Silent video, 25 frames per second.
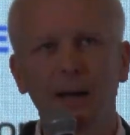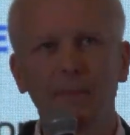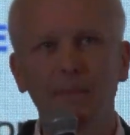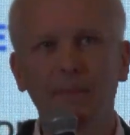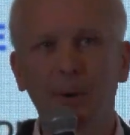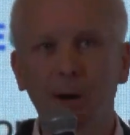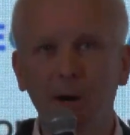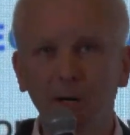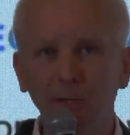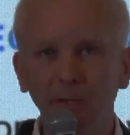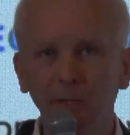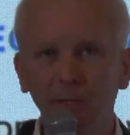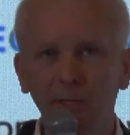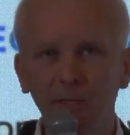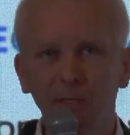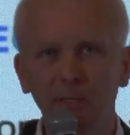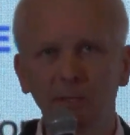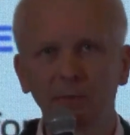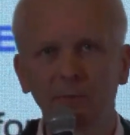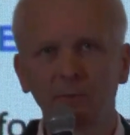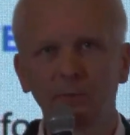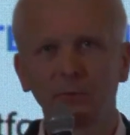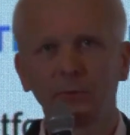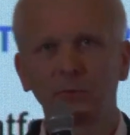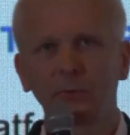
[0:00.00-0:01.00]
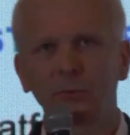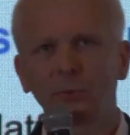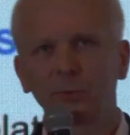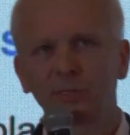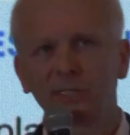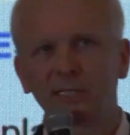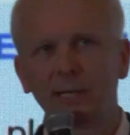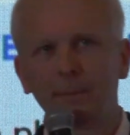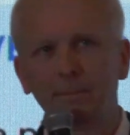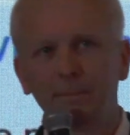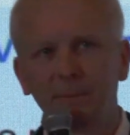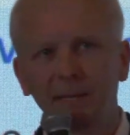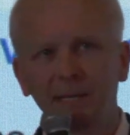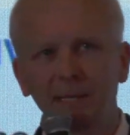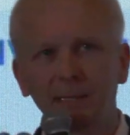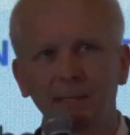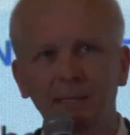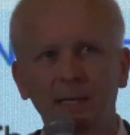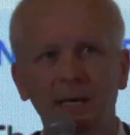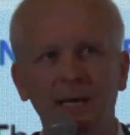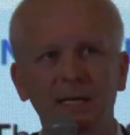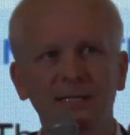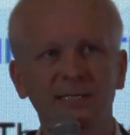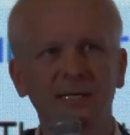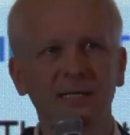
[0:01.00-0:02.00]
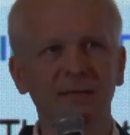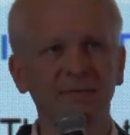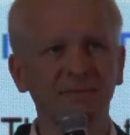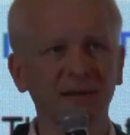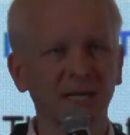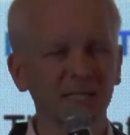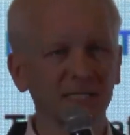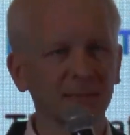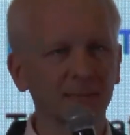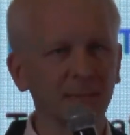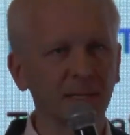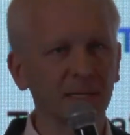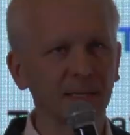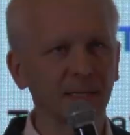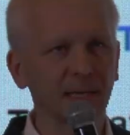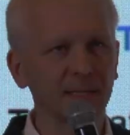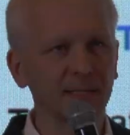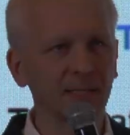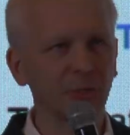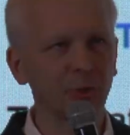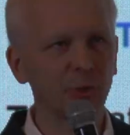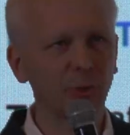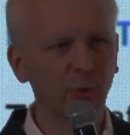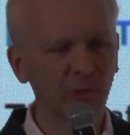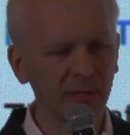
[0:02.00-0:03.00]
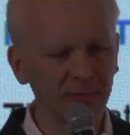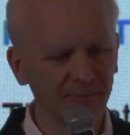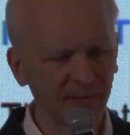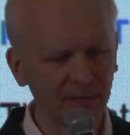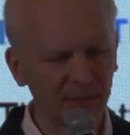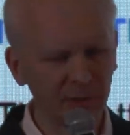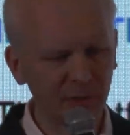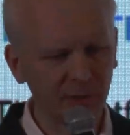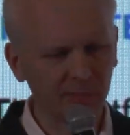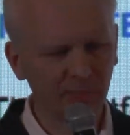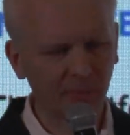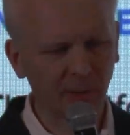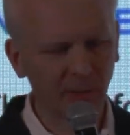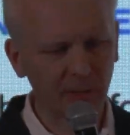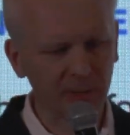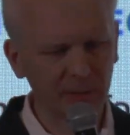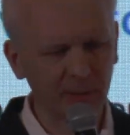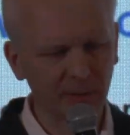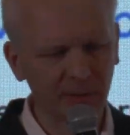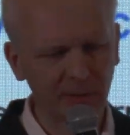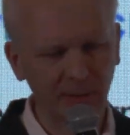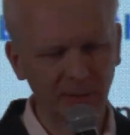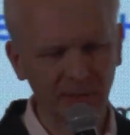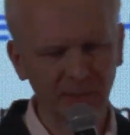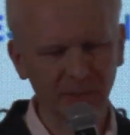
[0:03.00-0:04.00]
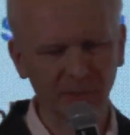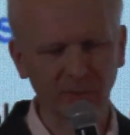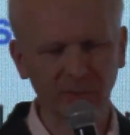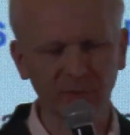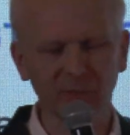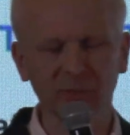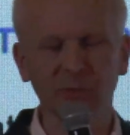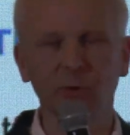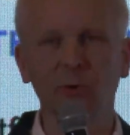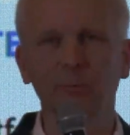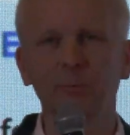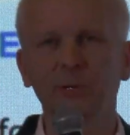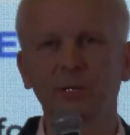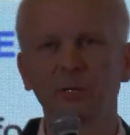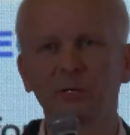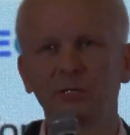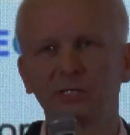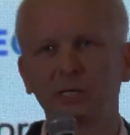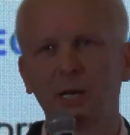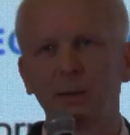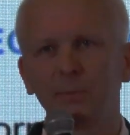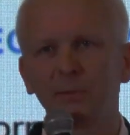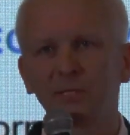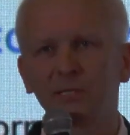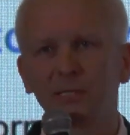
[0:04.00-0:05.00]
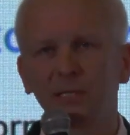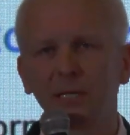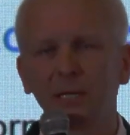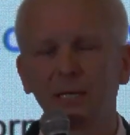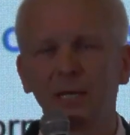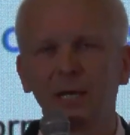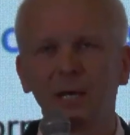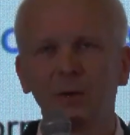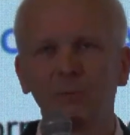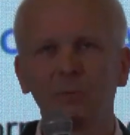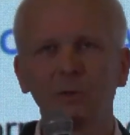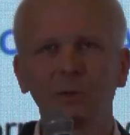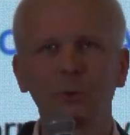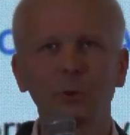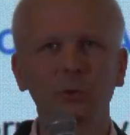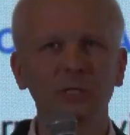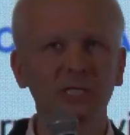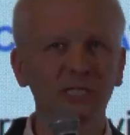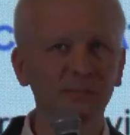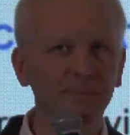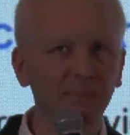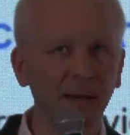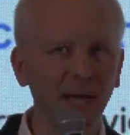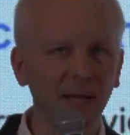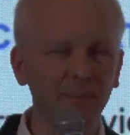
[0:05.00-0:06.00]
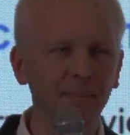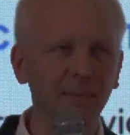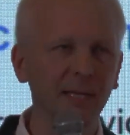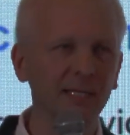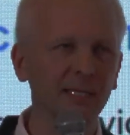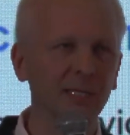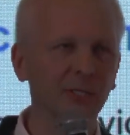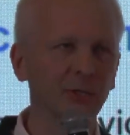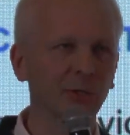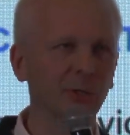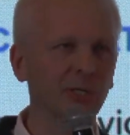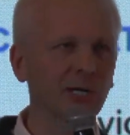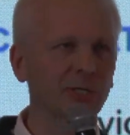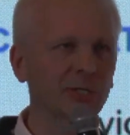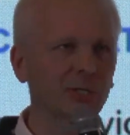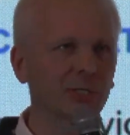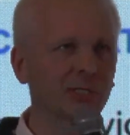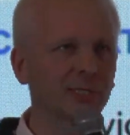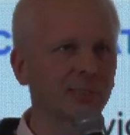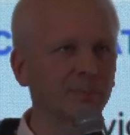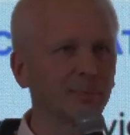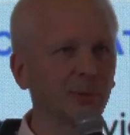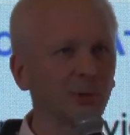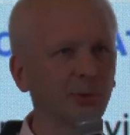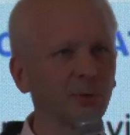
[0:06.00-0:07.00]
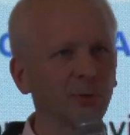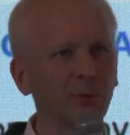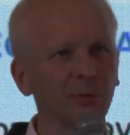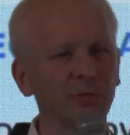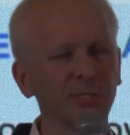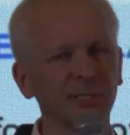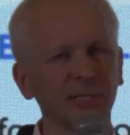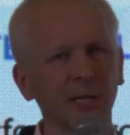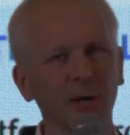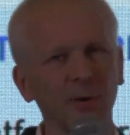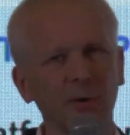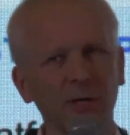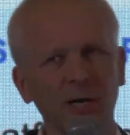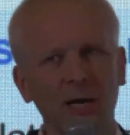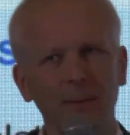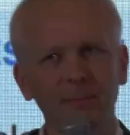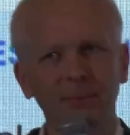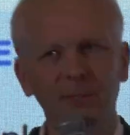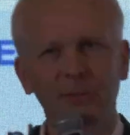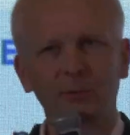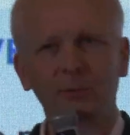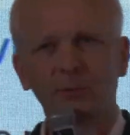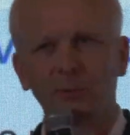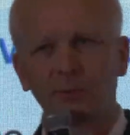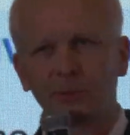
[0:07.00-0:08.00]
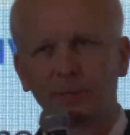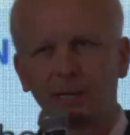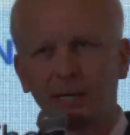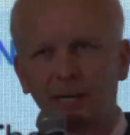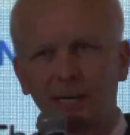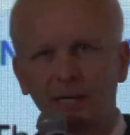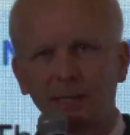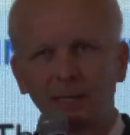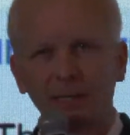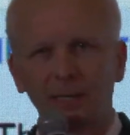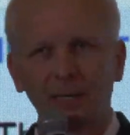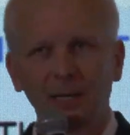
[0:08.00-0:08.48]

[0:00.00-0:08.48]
partner to step in as an investment, as a joint venture partner, and so on and so on. Because obviously, we don't expect many international entrepreneurs now coming to Ukraine,